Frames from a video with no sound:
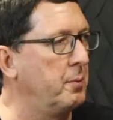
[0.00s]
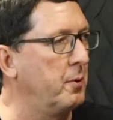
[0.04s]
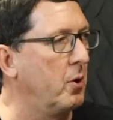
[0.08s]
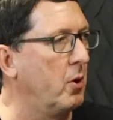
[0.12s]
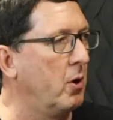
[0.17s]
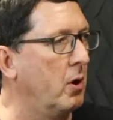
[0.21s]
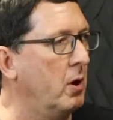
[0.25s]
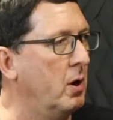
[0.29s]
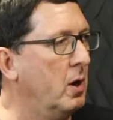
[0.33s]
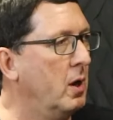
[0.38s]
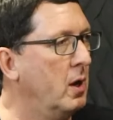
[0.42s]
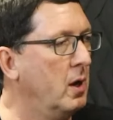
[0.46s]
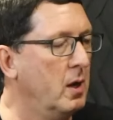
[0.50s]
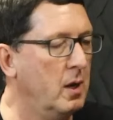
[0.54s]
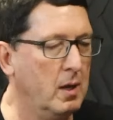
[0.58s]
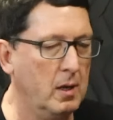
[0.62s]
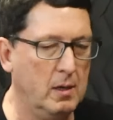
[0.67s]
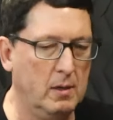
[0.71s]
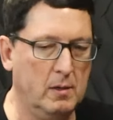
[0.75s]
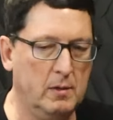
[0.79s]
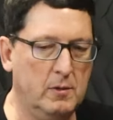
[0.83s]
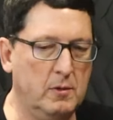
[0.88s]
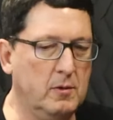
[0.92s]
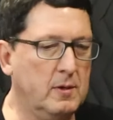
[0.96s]
part.
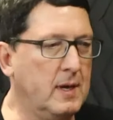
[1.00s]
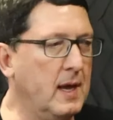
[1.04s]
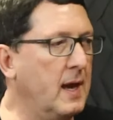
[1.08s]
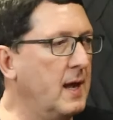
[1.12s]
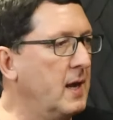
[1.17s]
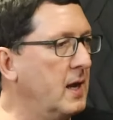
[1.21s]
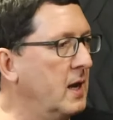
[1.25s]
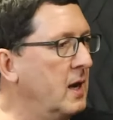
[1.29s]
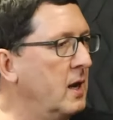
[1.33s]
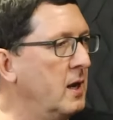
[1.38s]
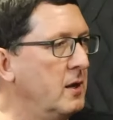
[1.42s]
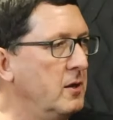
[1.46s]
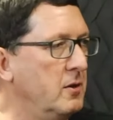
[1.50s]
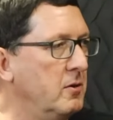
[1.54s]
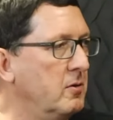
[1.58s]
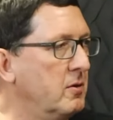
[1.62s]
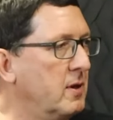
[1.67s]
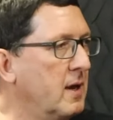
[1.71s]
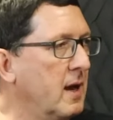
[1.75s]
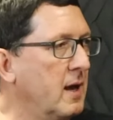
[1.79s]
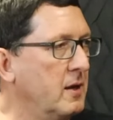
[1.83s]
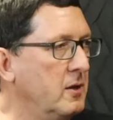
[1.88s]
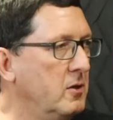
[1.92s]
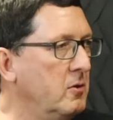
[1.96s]
You get in, you
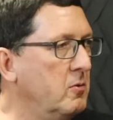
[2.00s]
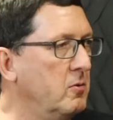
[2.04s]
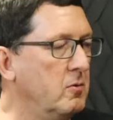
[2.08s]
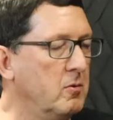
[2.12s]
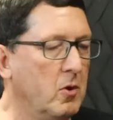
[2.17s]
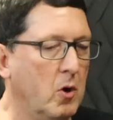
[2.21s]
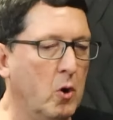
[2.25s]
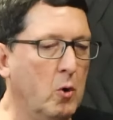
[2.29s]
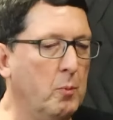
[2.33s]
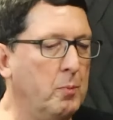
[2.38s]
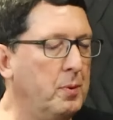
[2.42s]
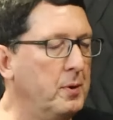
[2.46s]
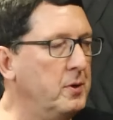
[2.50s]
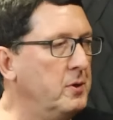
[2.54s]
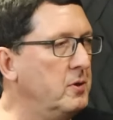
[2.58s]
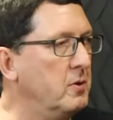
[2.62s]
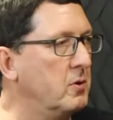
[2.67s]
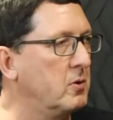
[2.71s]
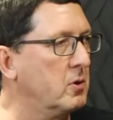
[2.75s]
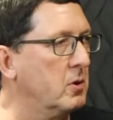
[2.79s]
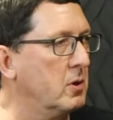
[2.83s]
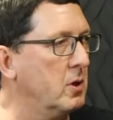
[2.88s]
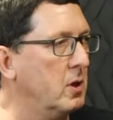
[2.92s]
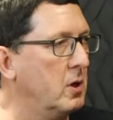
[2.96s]
get you open, you
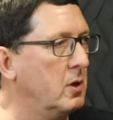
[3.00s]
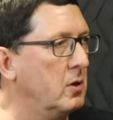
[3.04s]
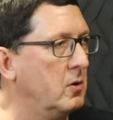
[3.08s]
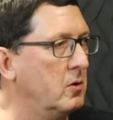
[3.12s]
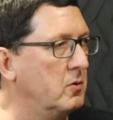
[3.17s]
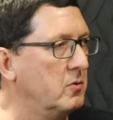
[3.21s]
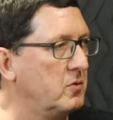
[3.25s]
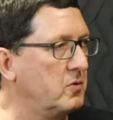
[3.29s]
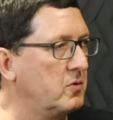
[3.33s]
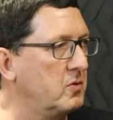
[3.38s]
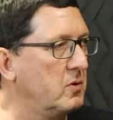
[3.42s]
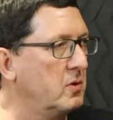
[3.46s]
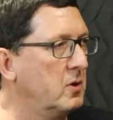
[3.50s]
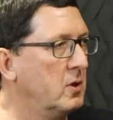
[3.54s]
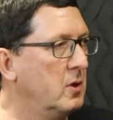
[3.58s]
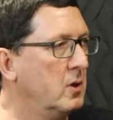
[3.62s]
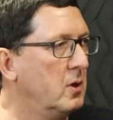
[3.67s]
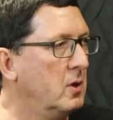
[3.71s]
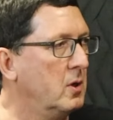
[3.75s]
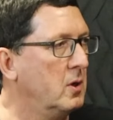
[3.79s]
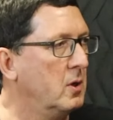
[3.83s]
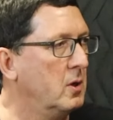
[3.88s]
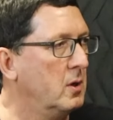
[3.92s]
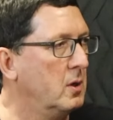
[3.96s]
close.
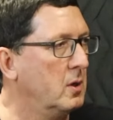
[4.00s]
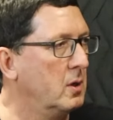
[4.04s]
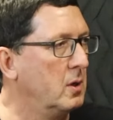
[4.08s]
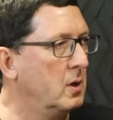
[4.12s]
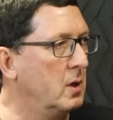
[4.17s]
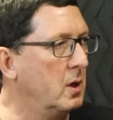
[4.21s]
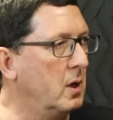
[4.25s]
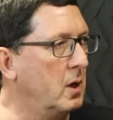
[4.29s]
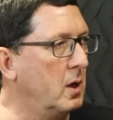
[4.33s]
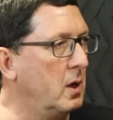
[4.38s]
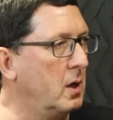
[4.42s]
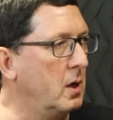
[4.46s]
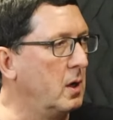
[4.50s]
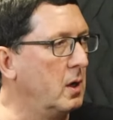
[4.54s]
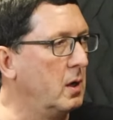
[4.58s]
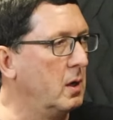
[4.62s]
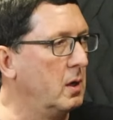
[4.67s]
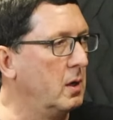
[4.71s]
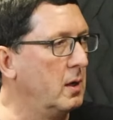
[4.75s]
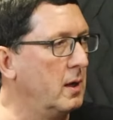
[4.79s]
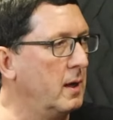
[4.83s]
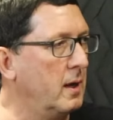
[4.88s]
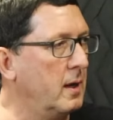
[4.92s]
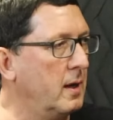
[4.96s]
Yeah. Uh,
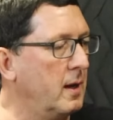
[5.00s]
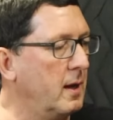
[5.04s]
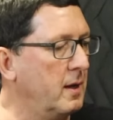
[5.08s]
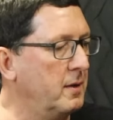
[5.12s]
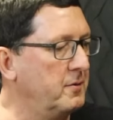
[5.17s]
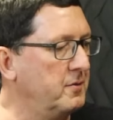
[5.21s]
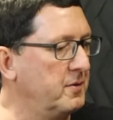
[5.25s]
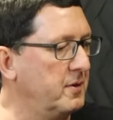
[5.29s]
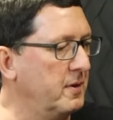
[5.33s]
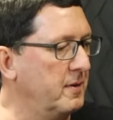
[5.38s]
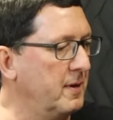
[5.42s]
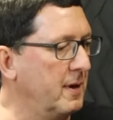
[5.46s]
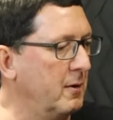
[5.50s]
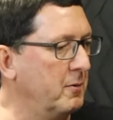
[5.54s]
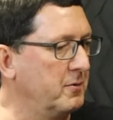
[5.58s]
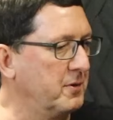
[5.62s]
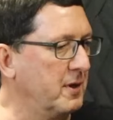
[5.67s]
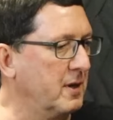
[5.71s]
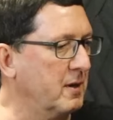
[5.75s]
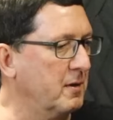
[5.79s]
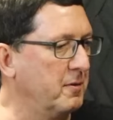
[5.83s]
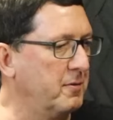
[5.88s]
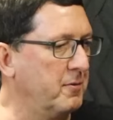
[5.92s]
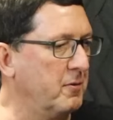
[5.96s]
as and that was
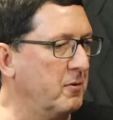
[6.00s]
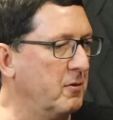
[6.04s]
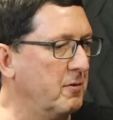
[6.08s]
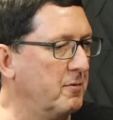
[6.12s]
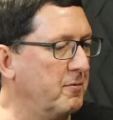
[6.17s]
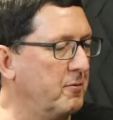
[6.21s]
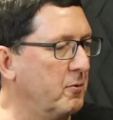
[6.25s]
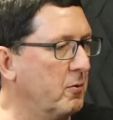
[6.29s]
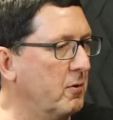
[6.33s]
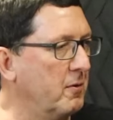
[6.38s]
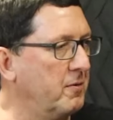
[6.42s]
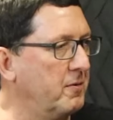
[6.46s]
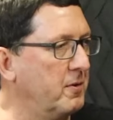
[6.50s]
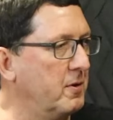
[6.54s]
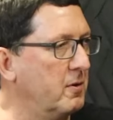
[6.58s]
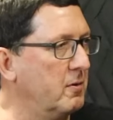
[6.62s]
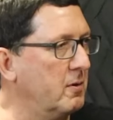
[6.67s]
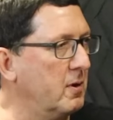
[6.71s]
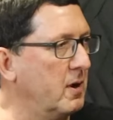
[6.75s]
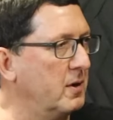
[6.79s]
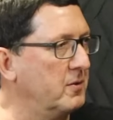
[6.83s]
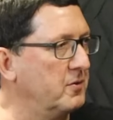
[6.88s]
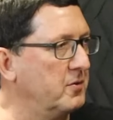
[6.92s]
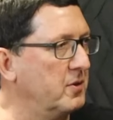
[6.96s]
like a third or fourth year
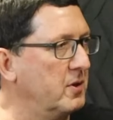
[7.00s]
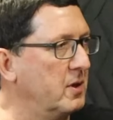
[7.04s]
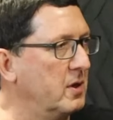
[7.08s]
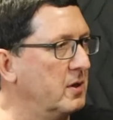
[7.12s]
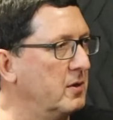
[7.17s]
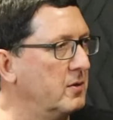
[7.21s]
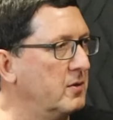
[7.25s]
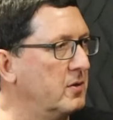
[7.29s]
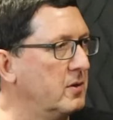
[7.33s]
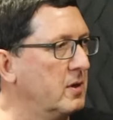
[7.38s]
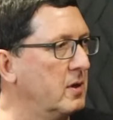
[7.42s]
resident.